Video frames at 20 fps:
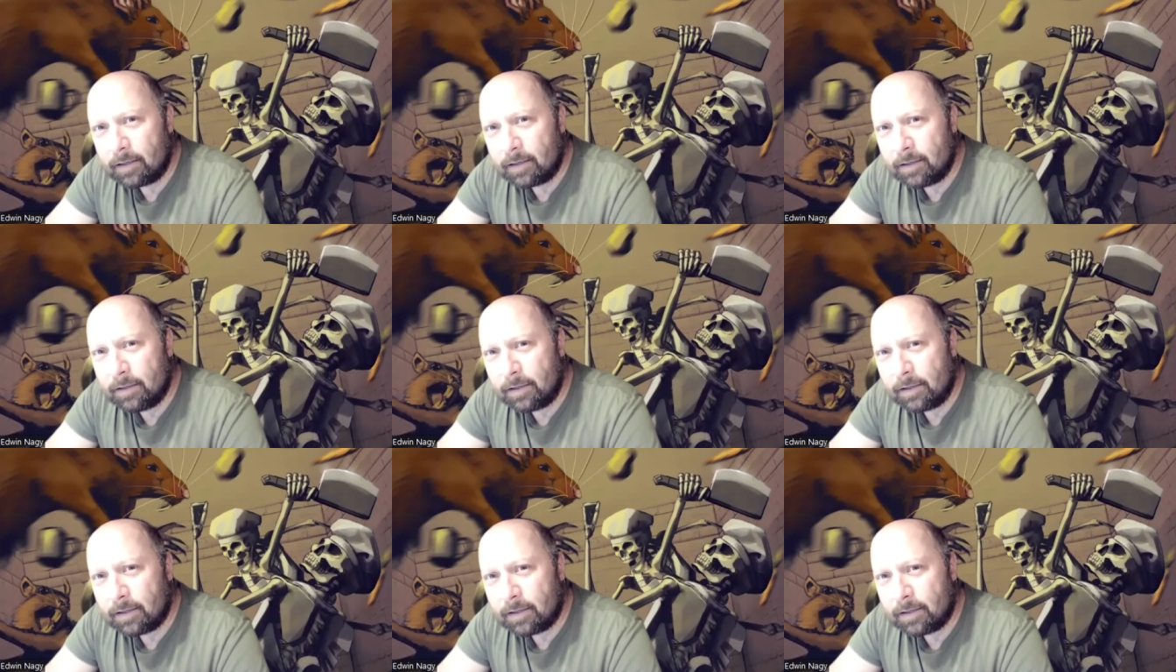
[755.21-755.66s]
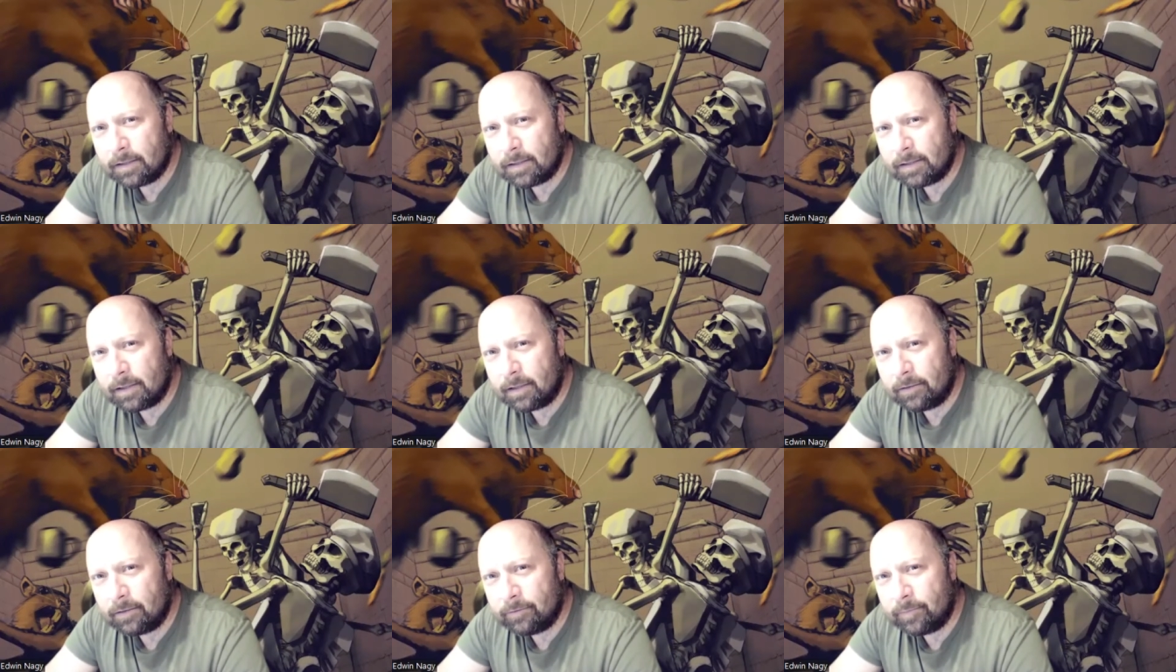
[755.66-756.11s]
cooks
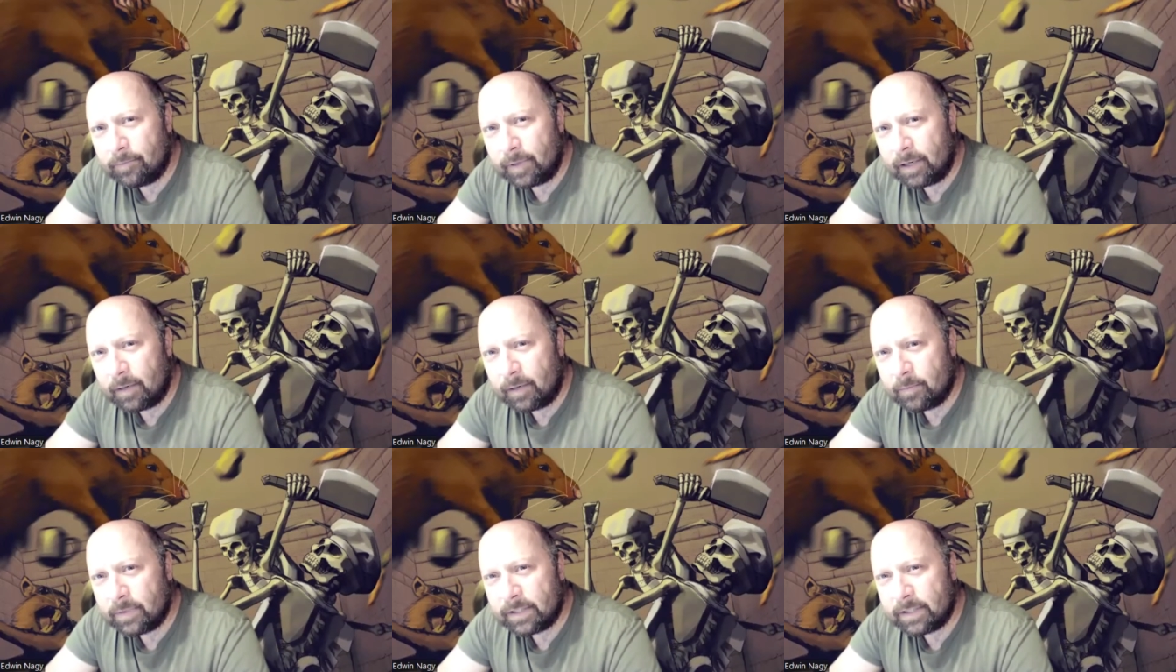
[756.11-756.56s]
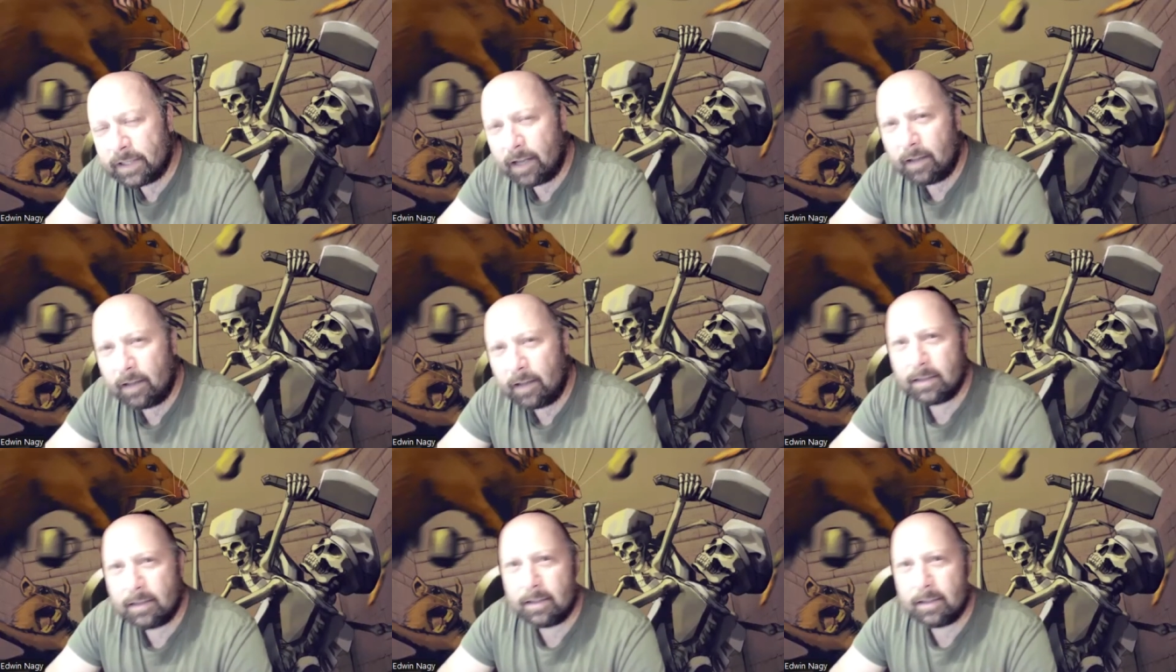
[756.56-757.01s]
that have become
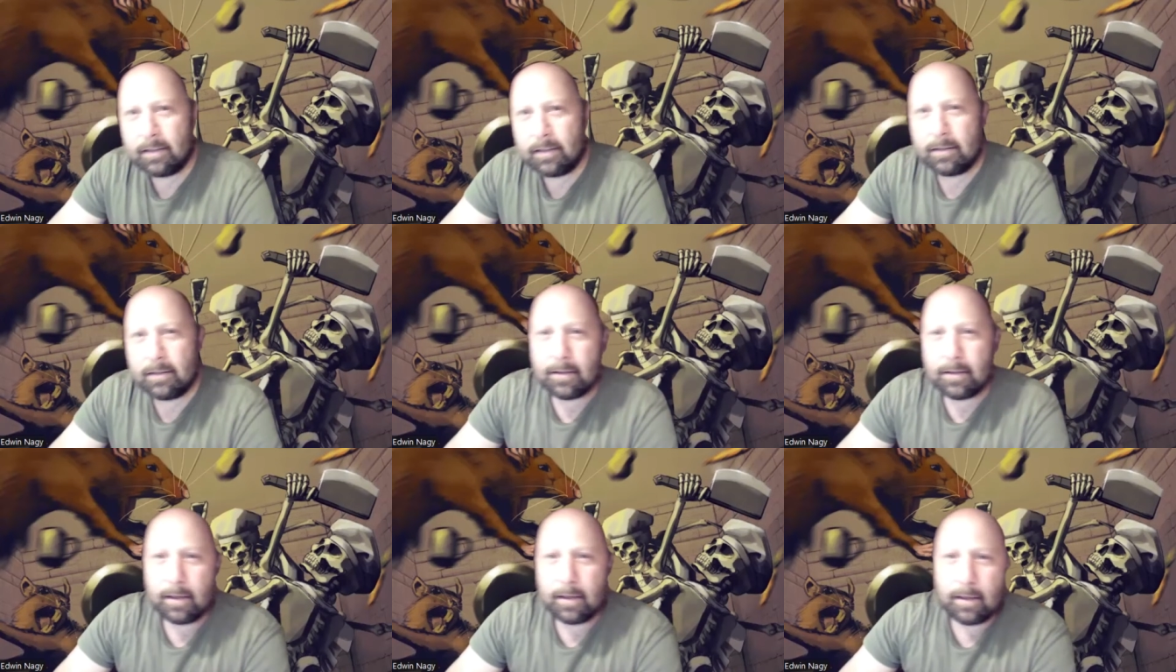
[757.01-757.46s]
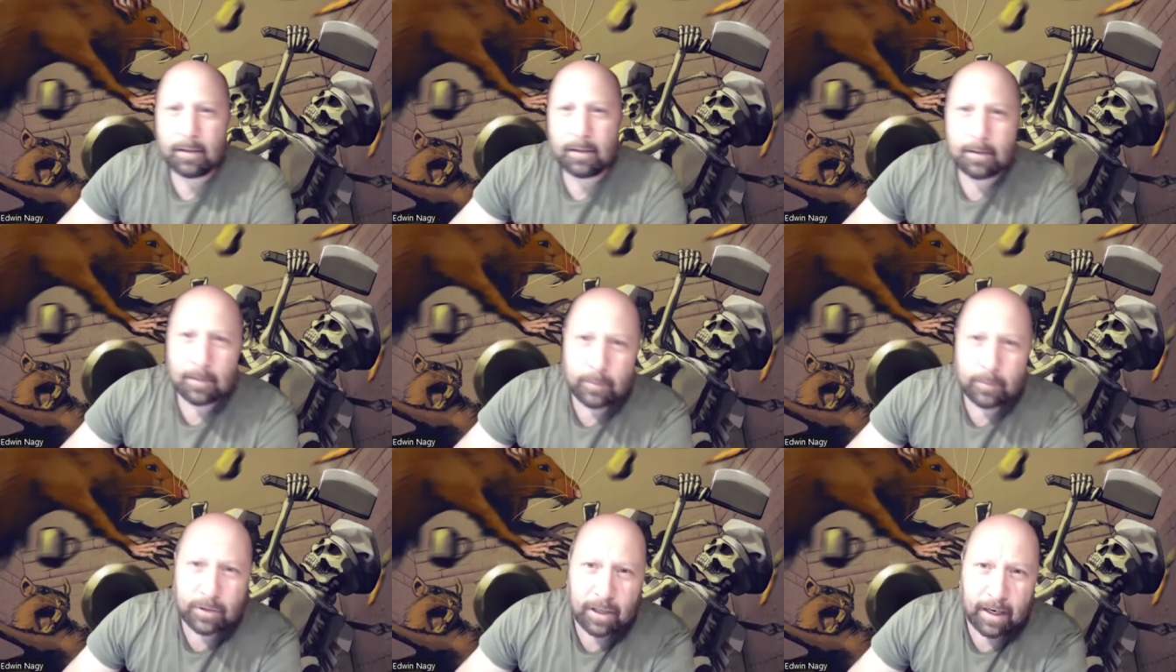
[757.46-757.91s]
skeletons and
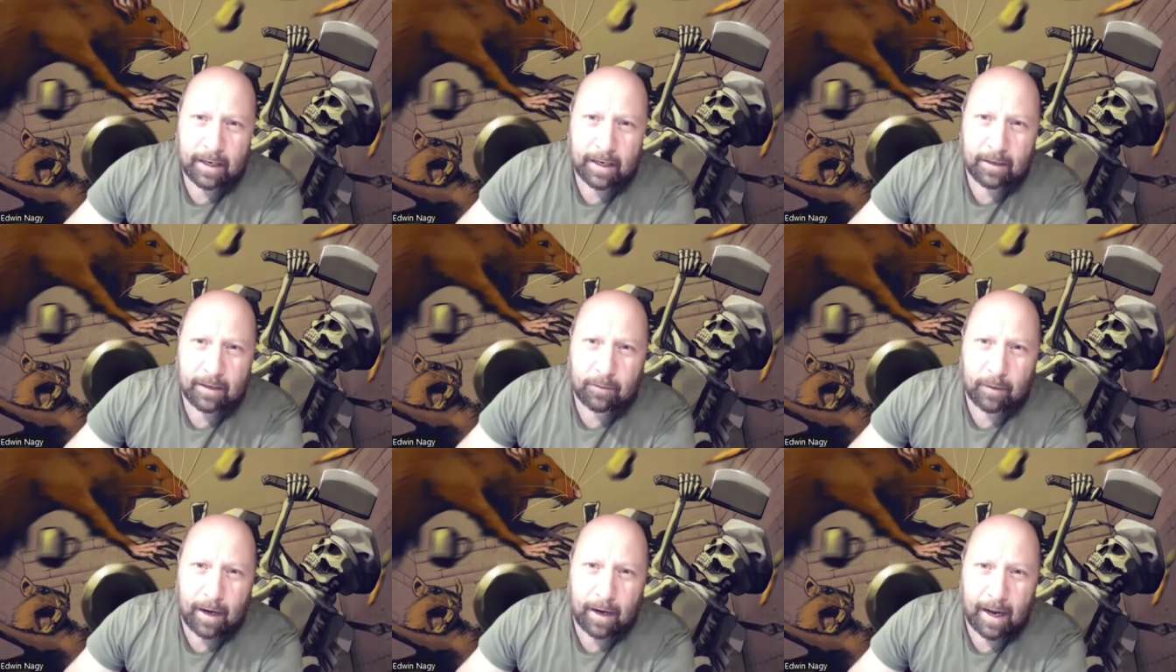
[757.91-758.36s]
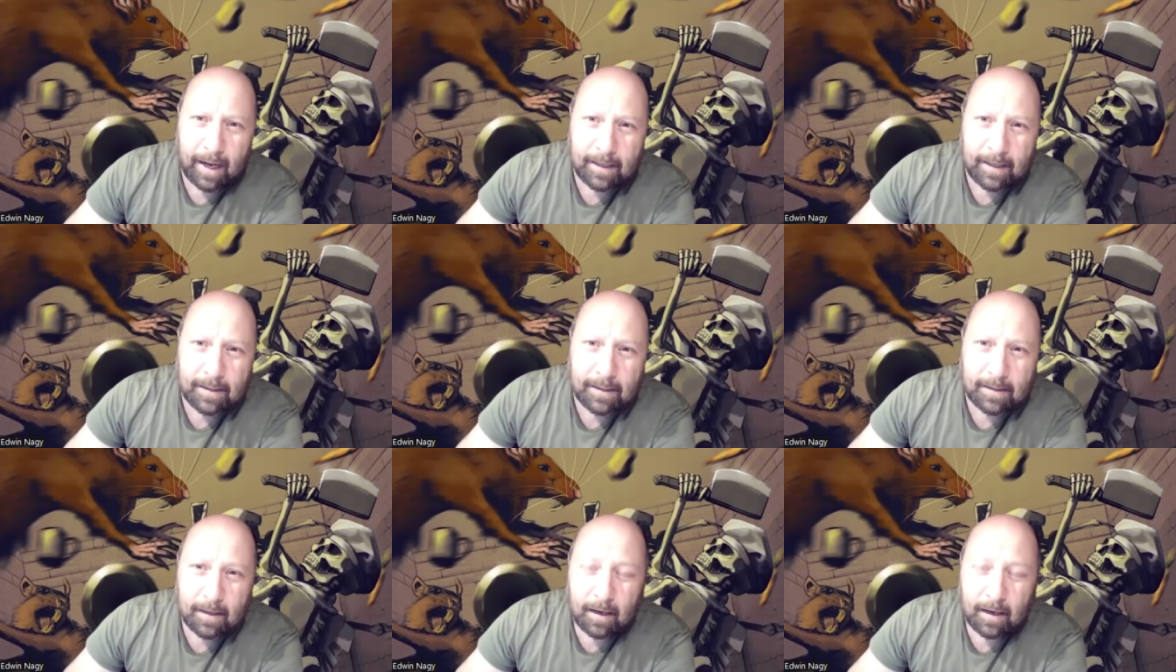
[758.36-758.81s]
some giant
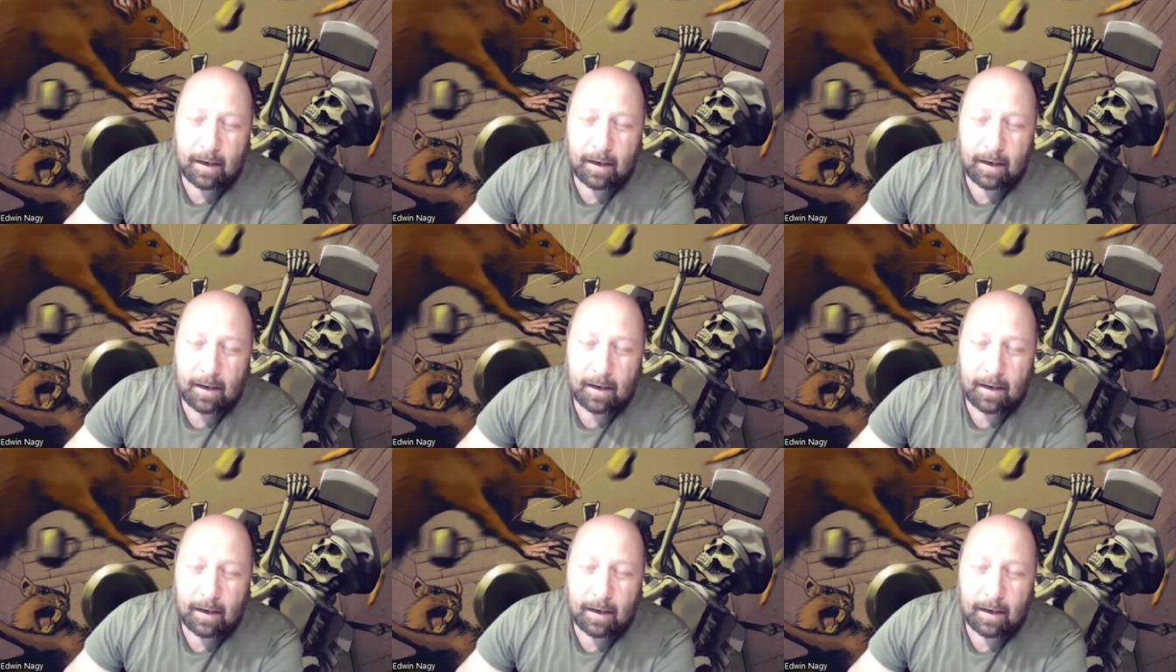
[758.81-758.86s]
rats